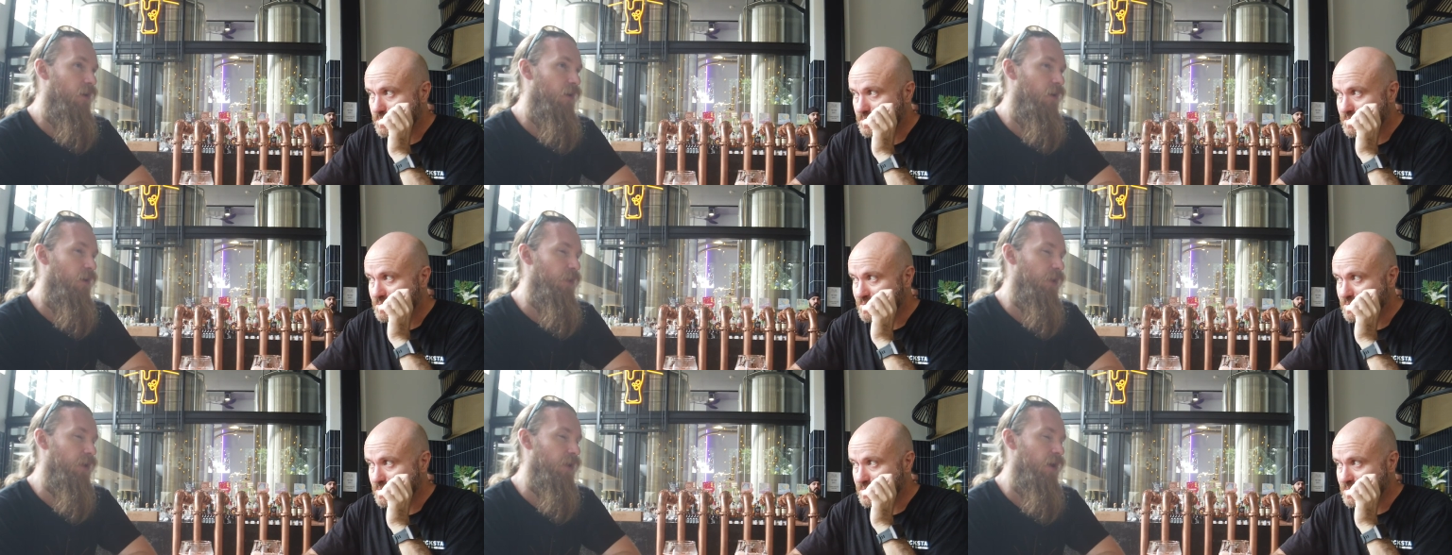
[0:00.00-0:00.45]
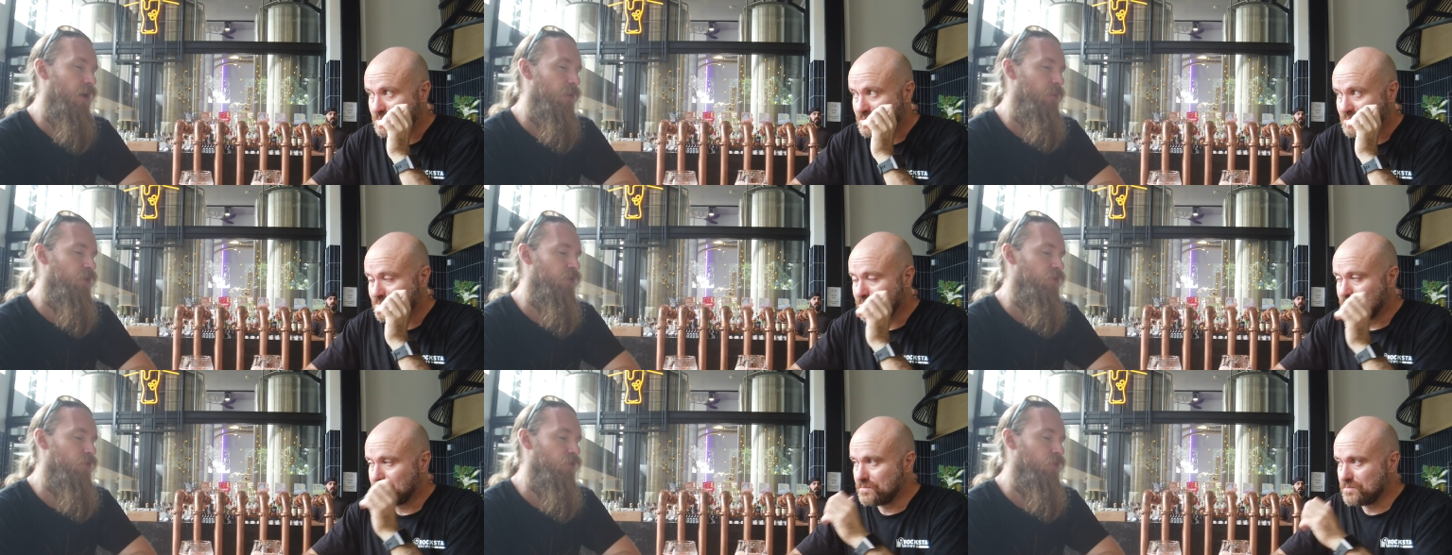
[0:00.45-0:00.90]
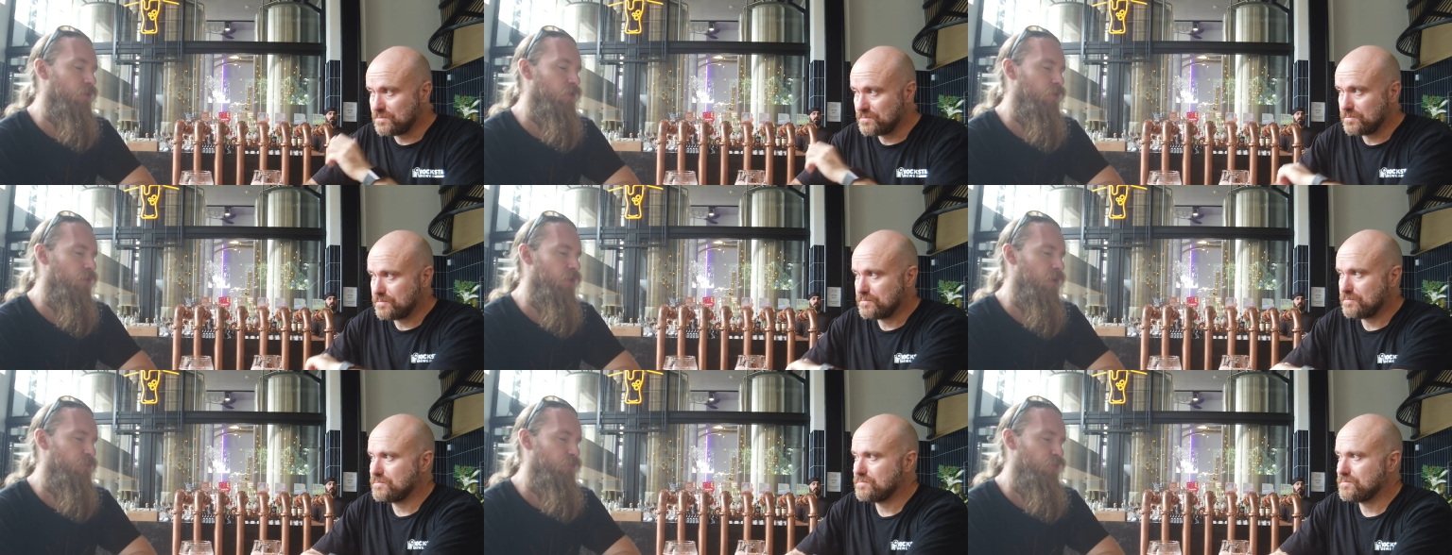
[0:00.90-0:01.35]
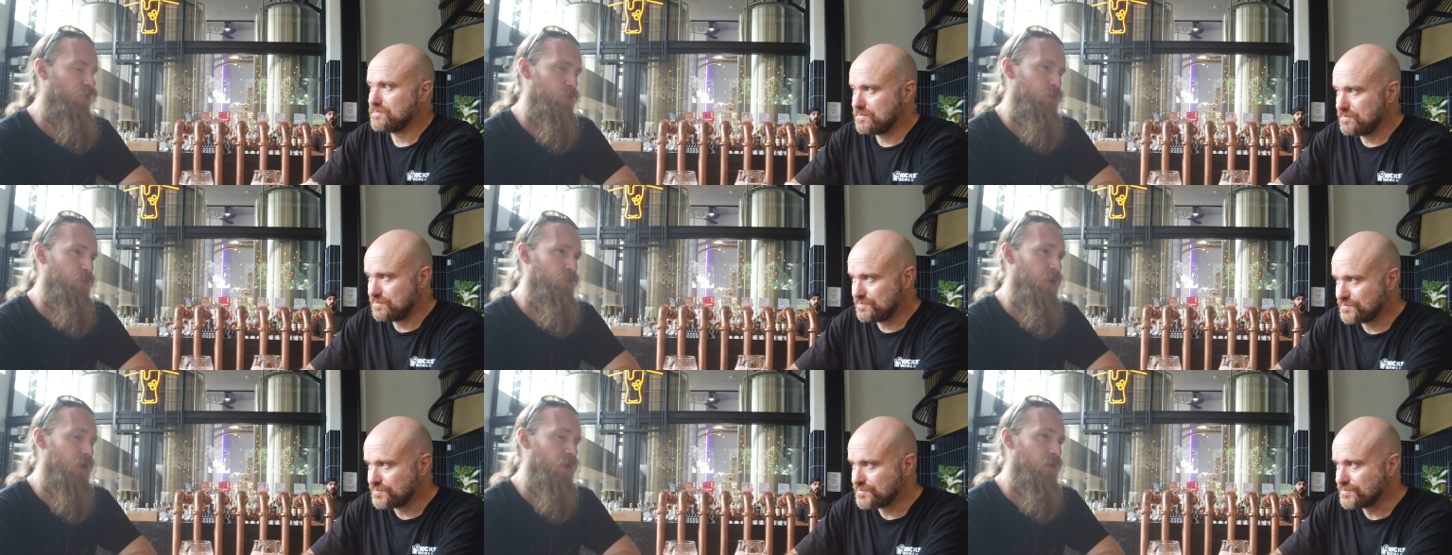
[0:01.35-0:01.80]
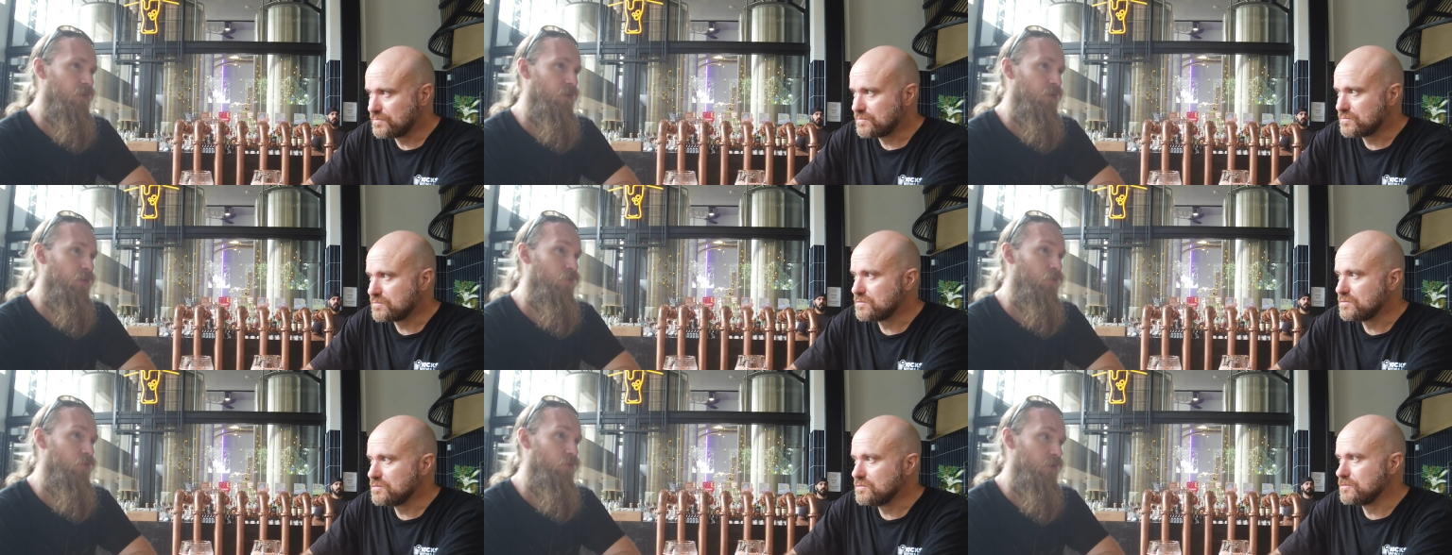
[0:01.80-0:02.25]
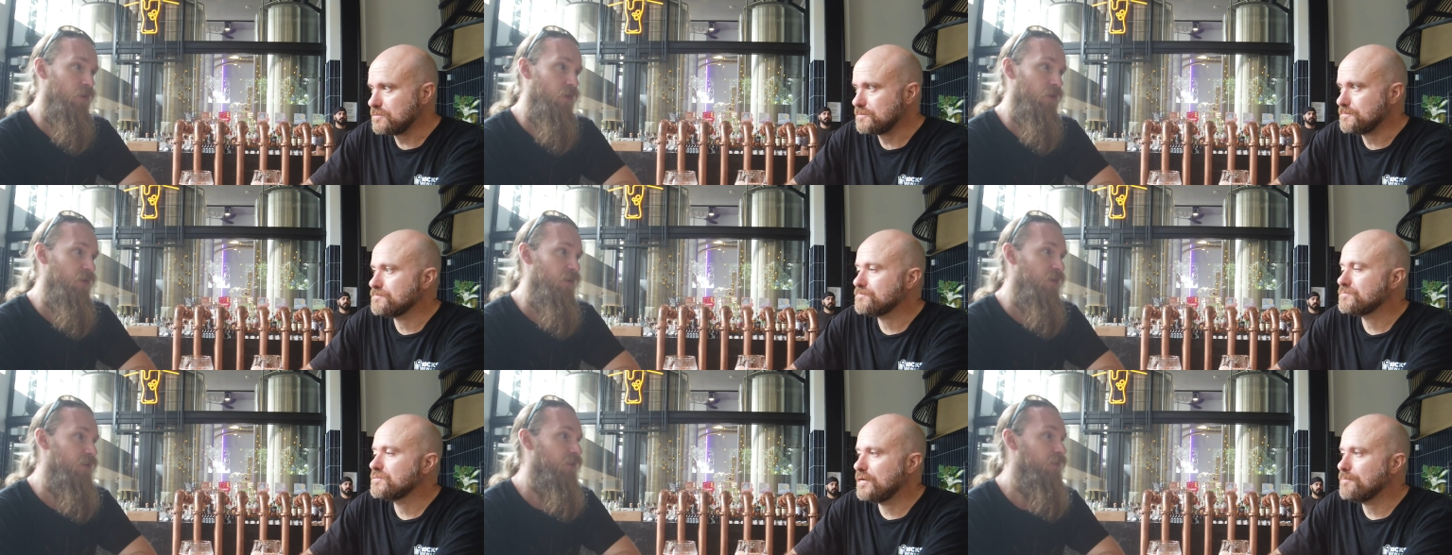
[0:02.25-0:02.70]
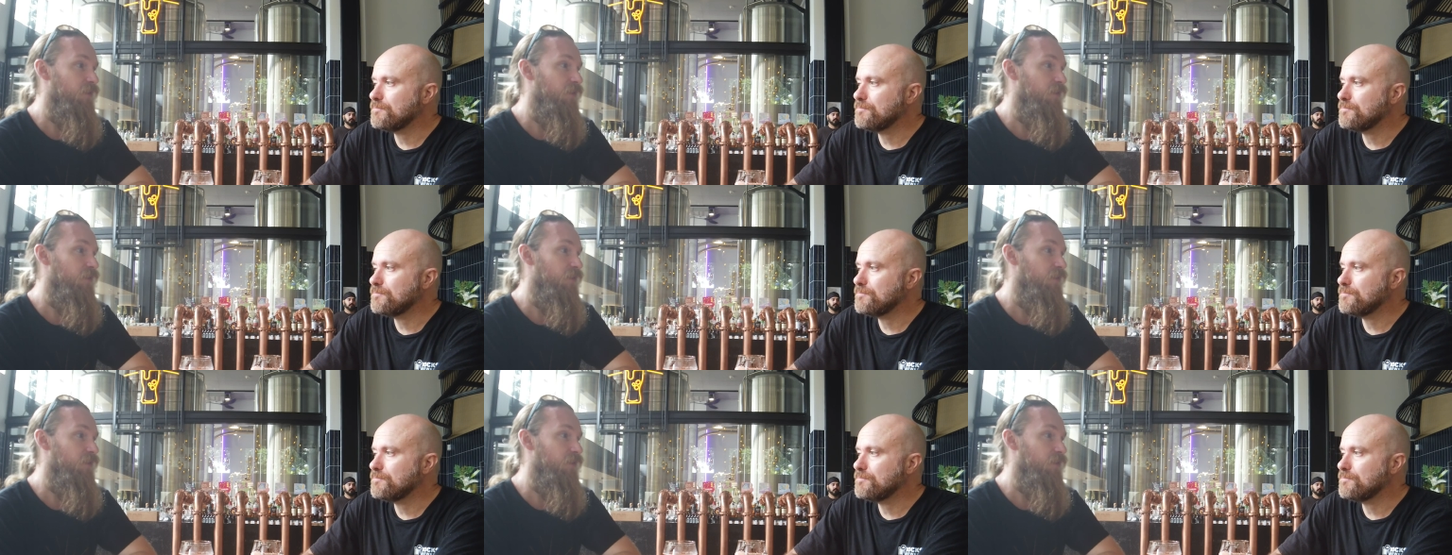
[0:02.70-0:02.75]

Speaker 1: either carbonate or chloride, probably chloride.